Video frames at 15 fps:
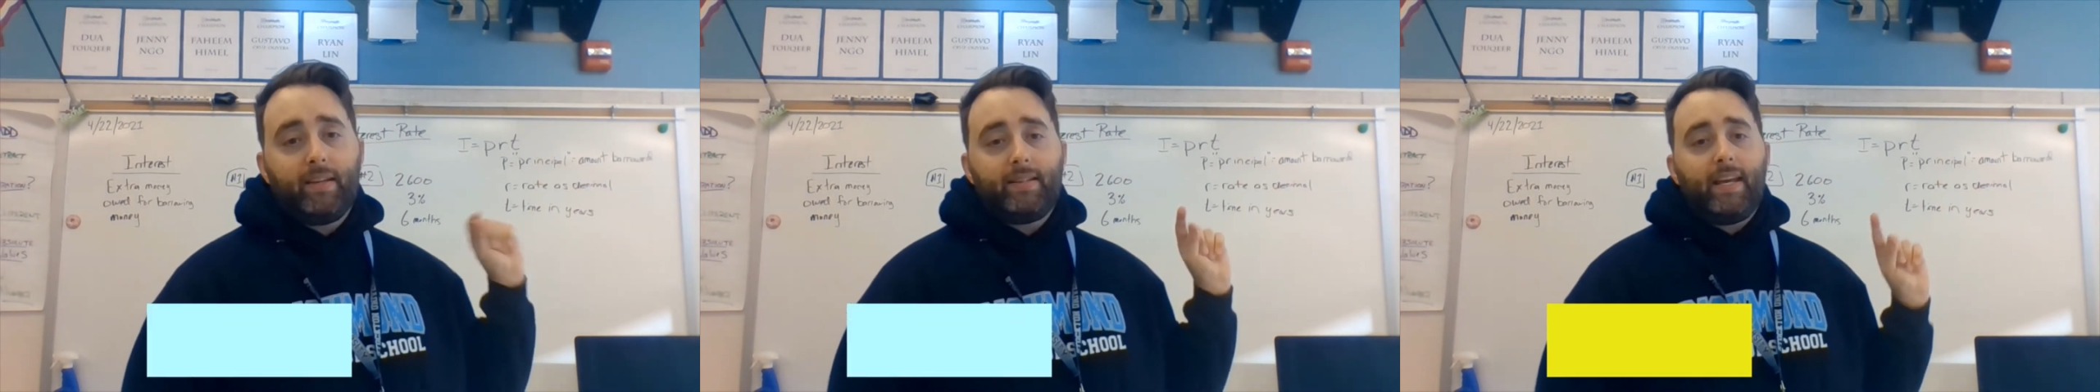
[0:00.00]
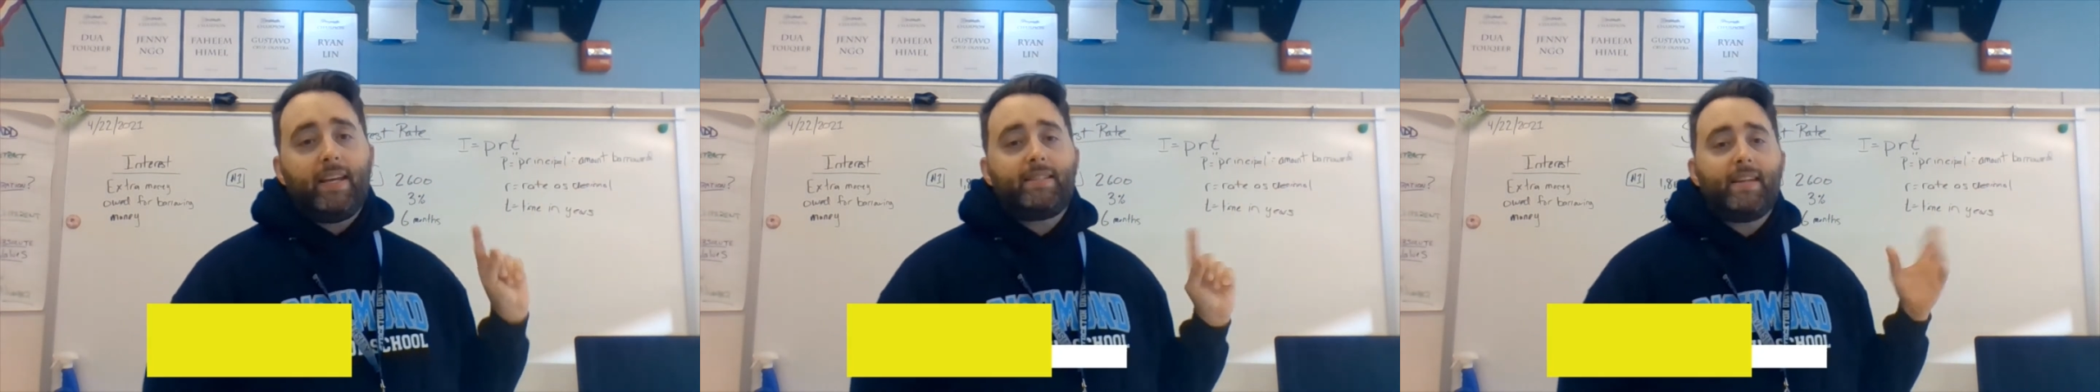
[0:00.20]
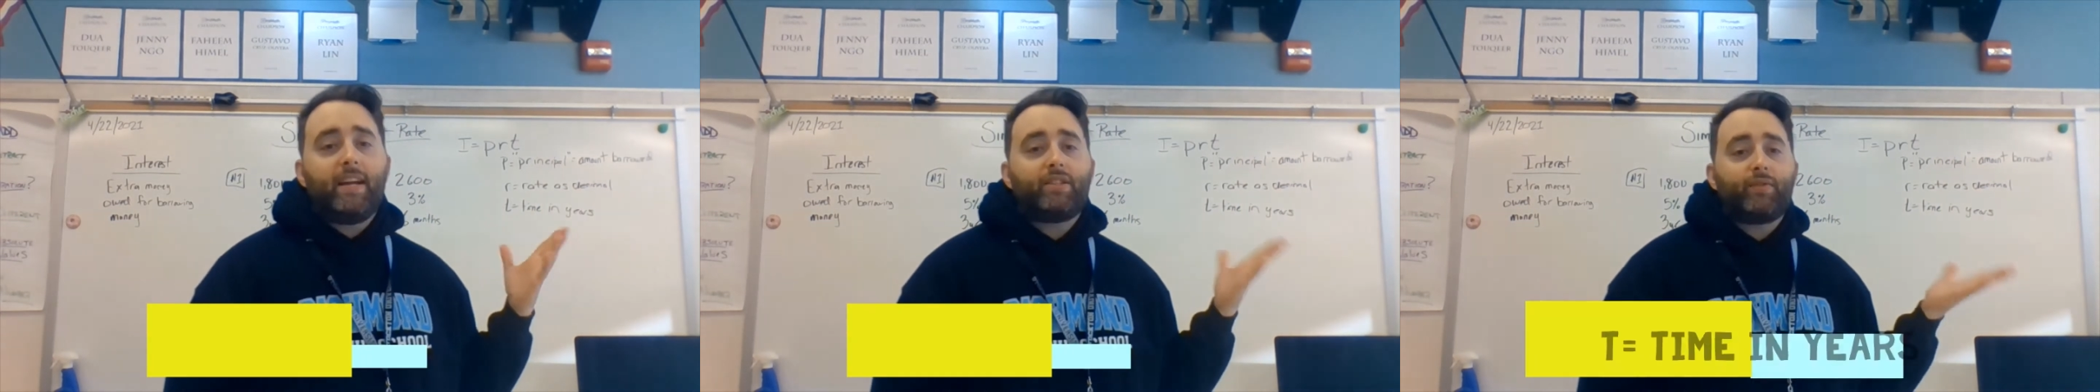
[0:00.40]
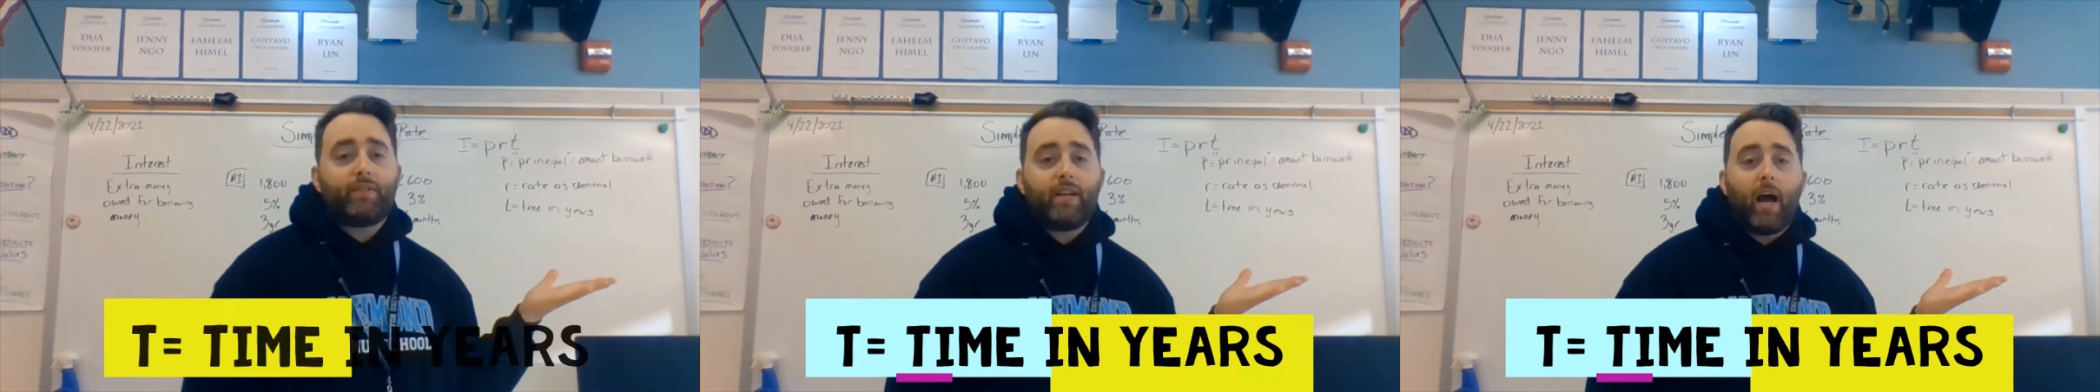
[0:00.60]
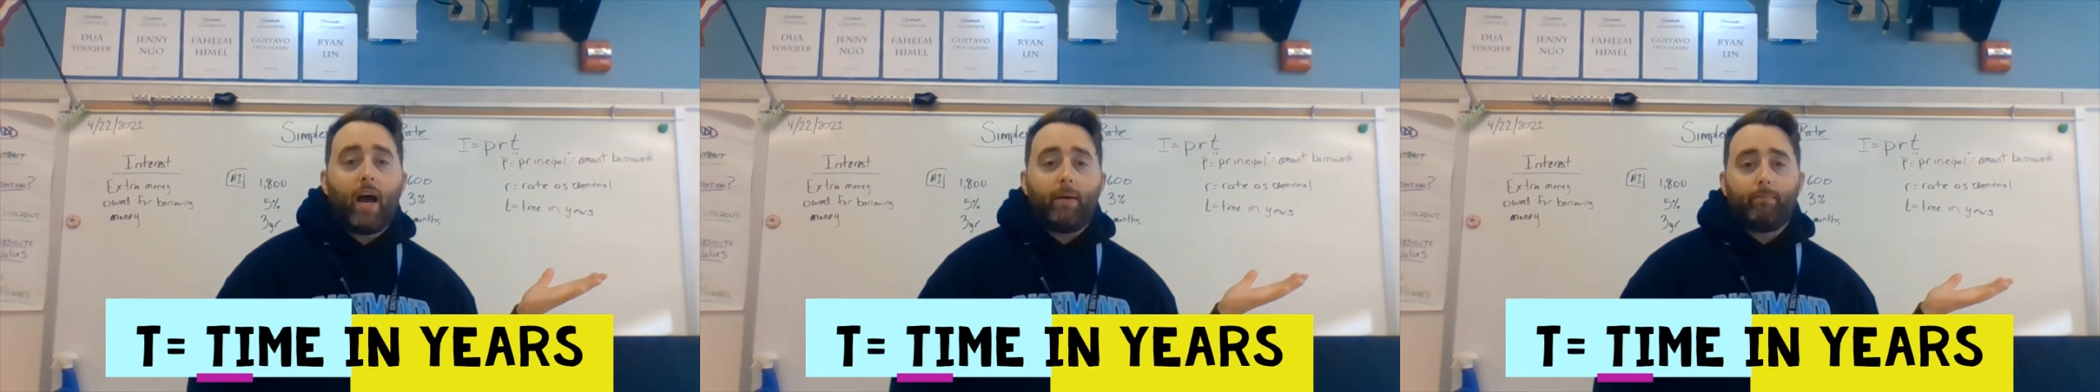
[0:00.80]
T stands for
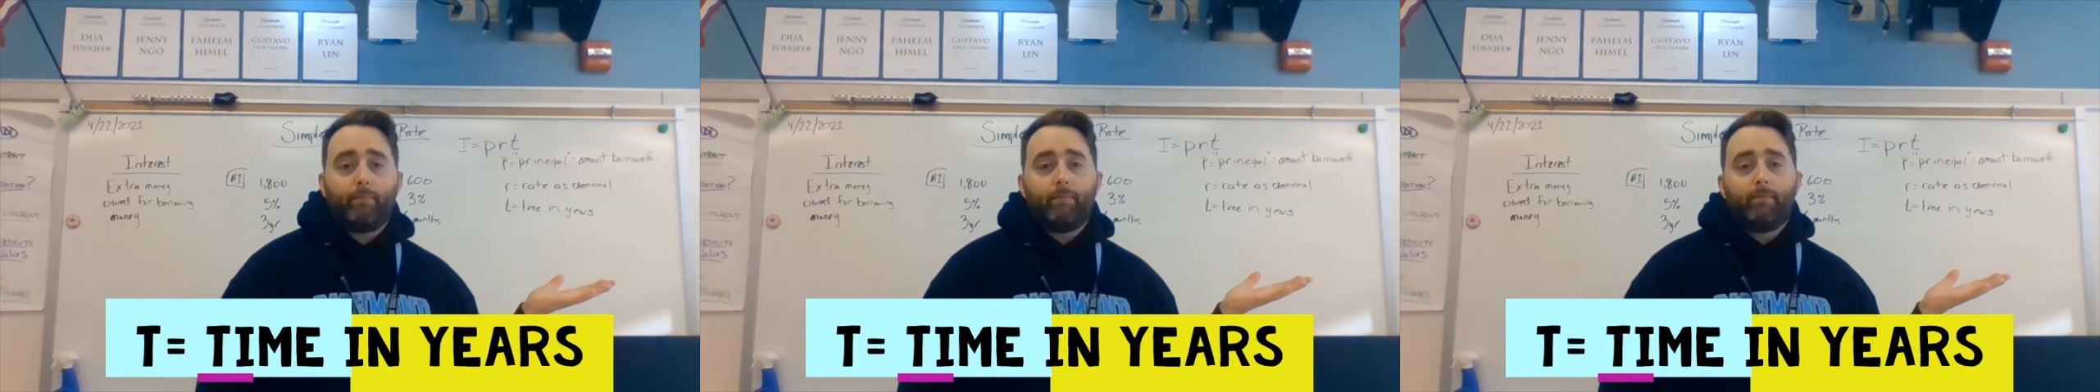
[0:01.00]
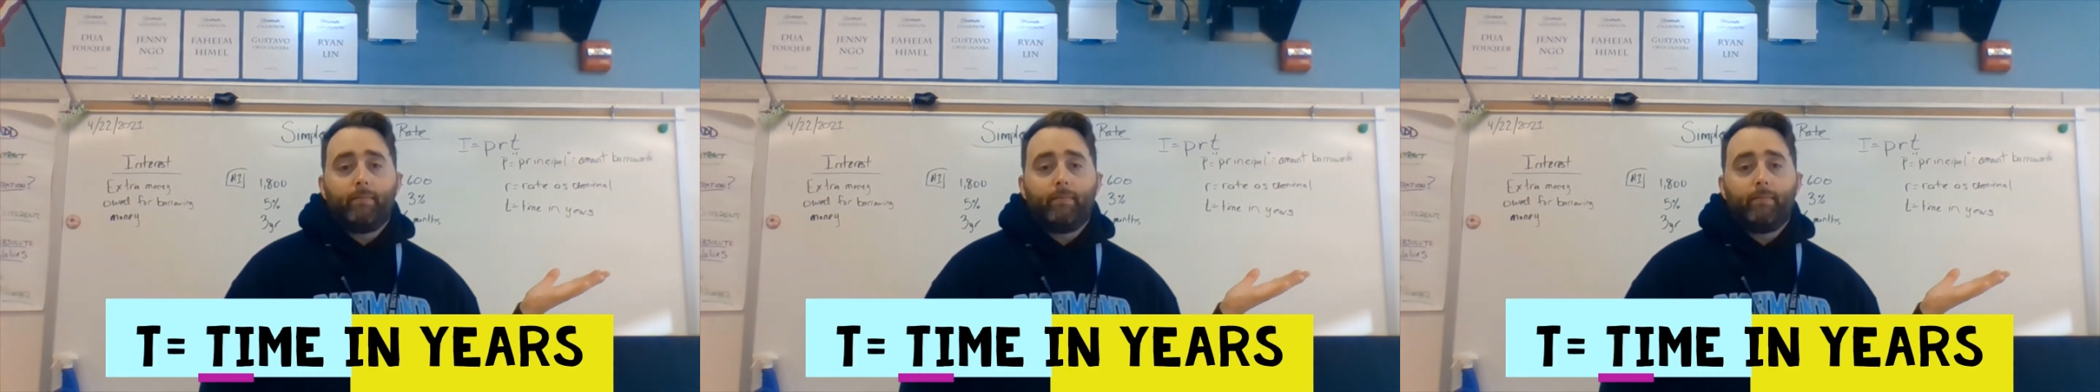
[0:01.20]
time,